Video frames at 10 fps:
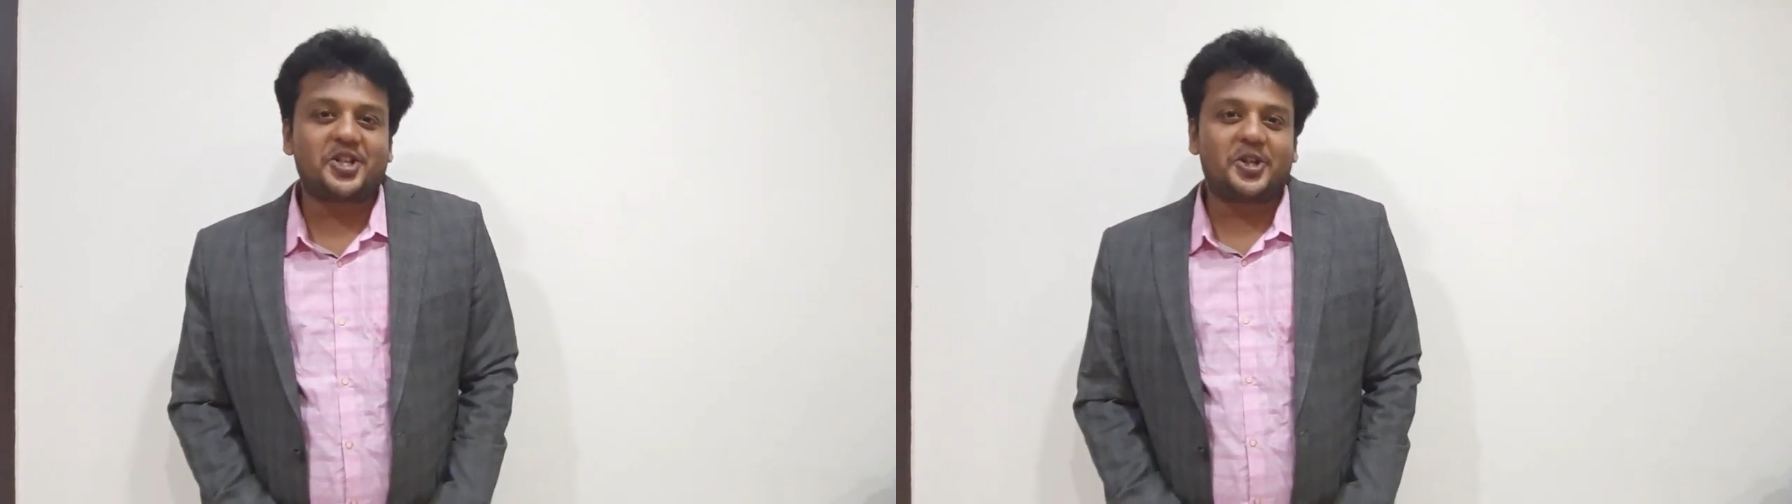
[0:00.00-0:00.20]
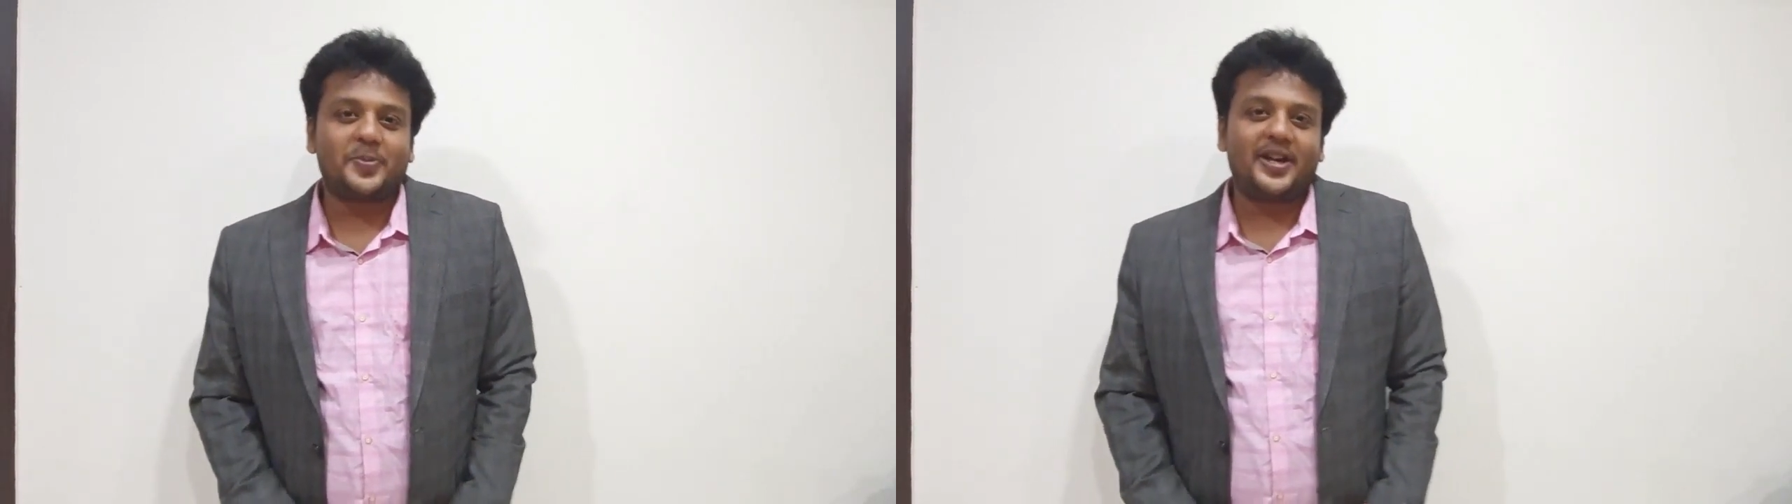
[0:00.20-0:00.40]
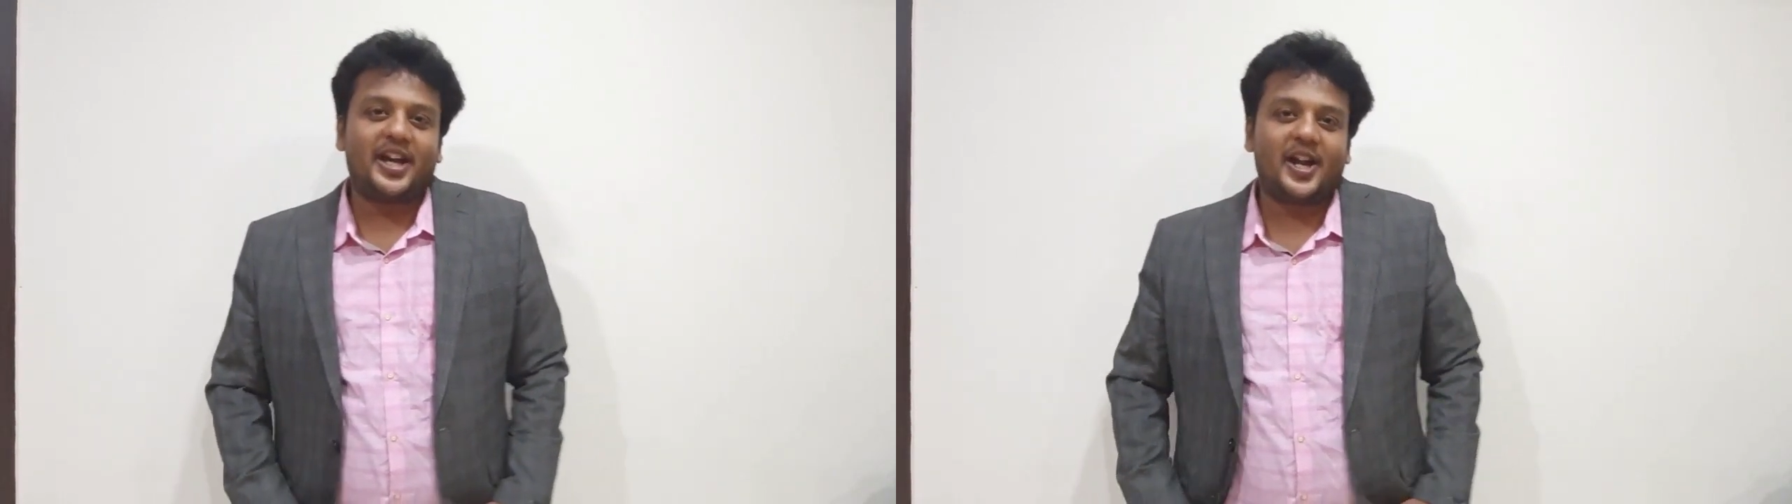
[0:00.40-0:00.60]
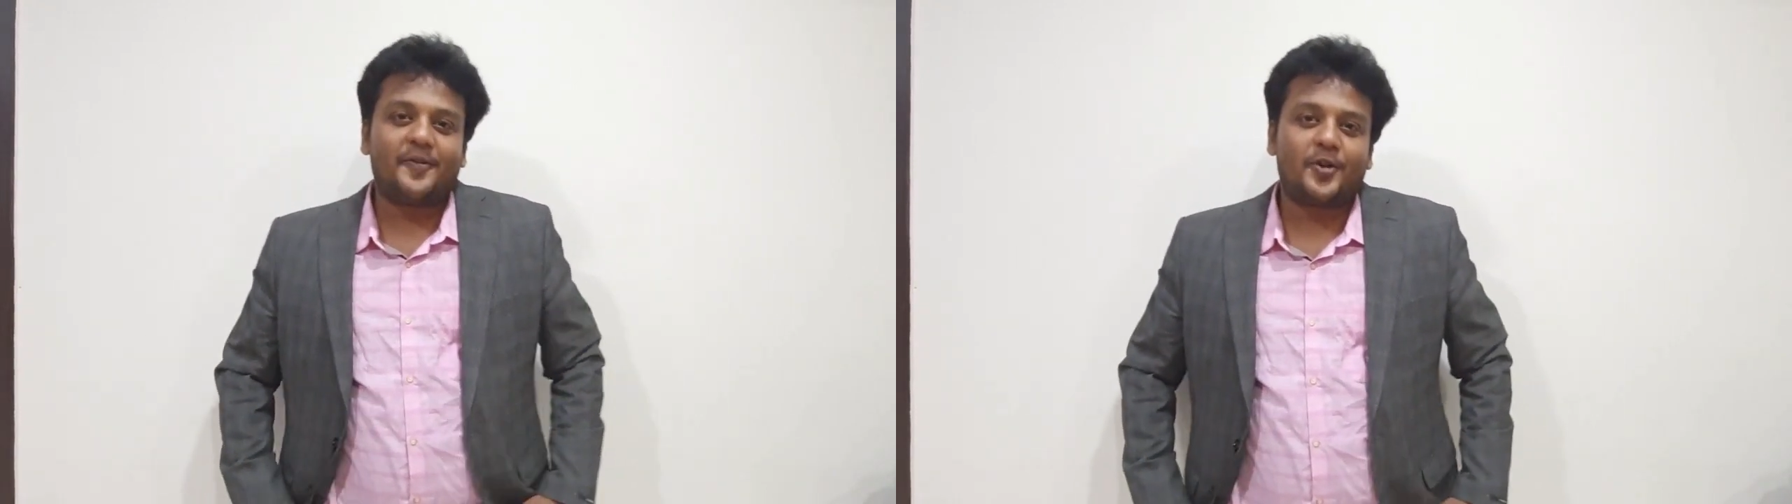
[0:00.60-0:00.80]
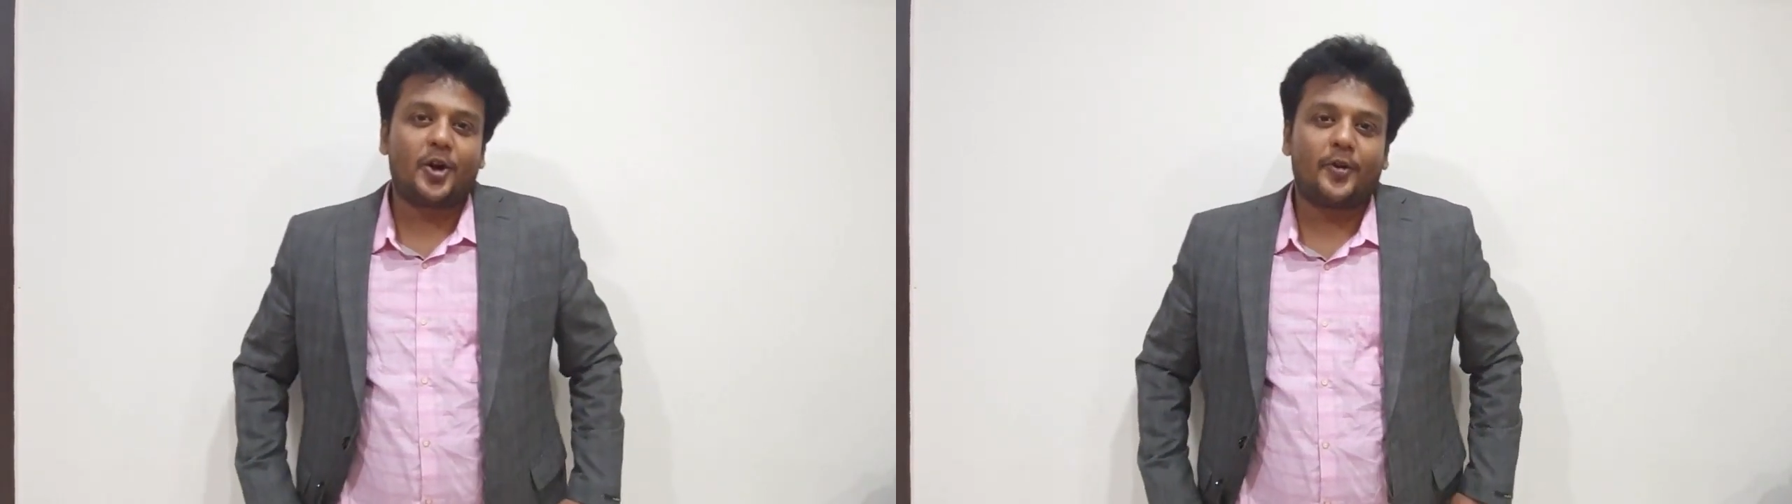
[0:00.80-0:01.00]
to be here in
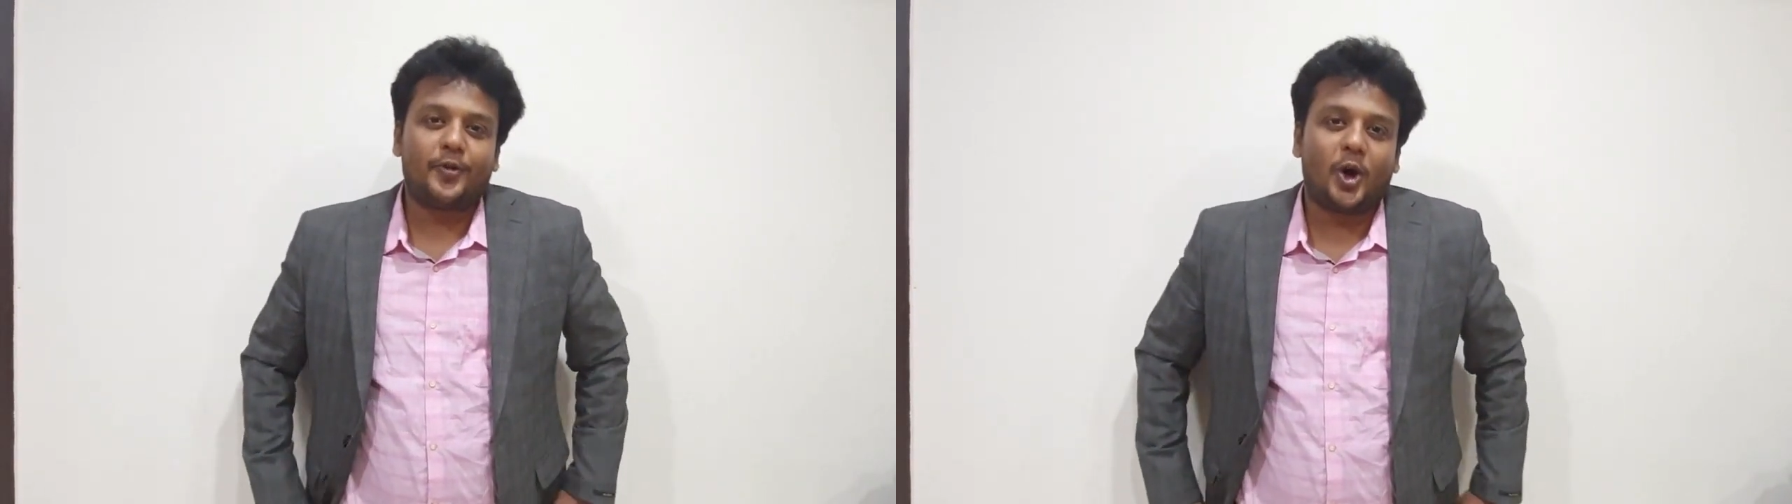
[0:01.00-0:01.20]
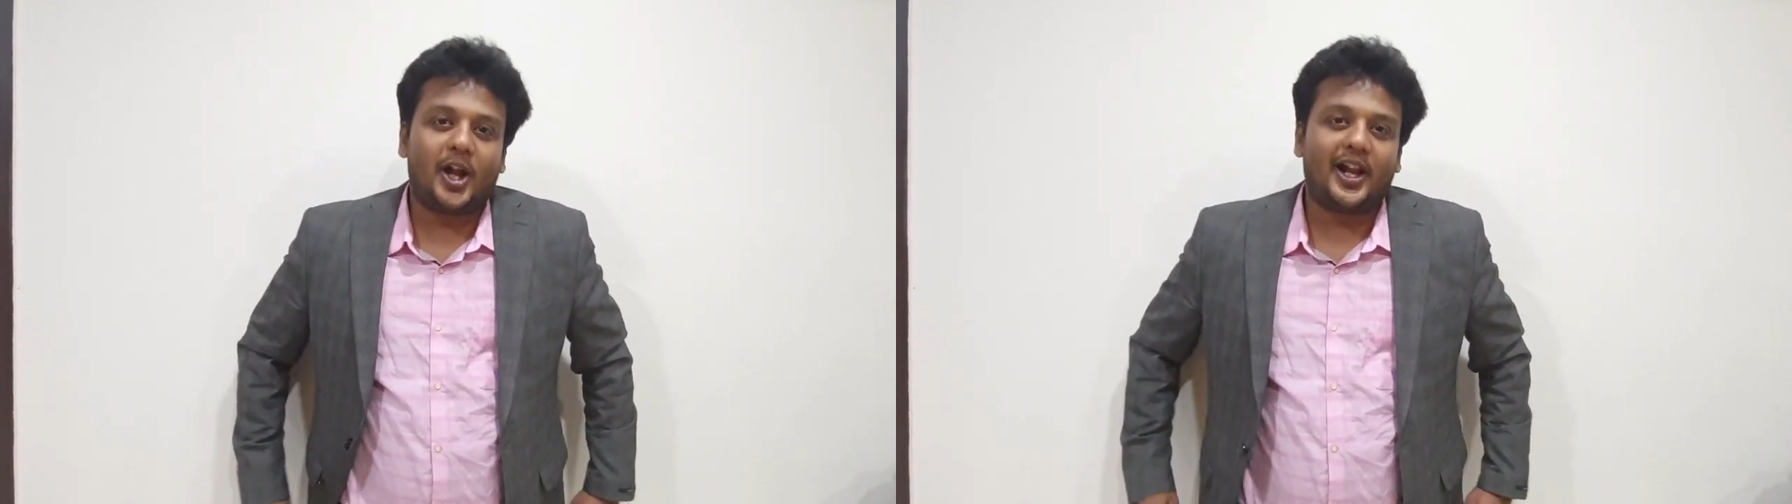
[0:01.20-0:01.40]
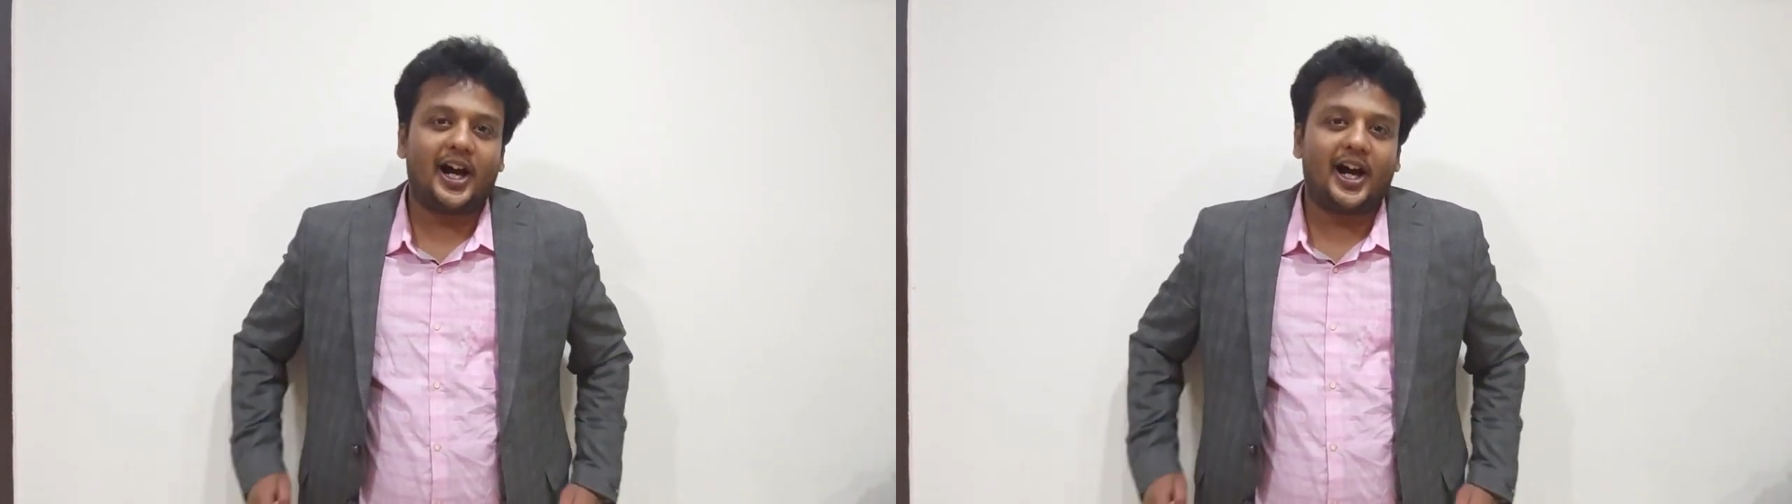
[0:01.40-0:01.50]
front of you all.